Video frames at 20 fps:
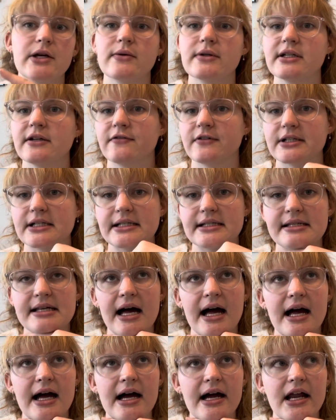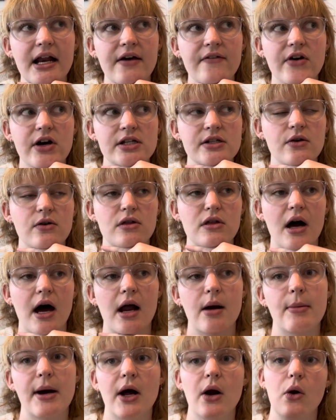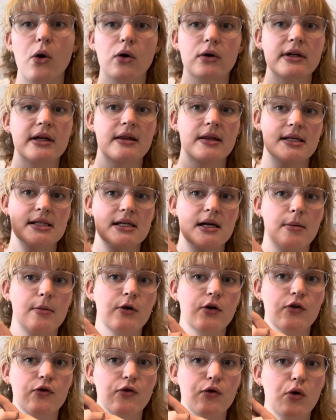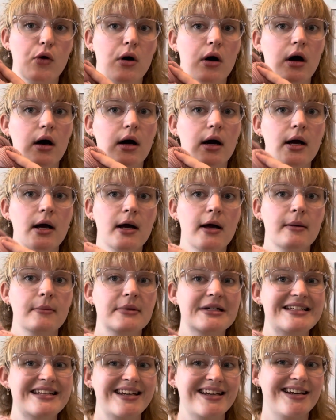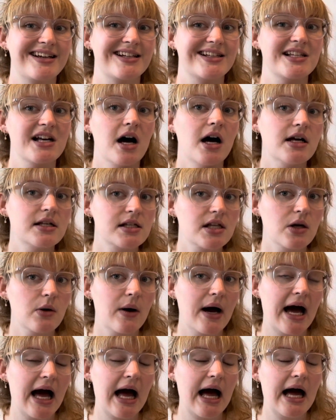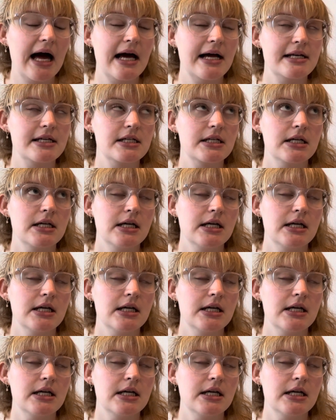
a different design. I've also thought about holding this double for Patina's Oslo hat,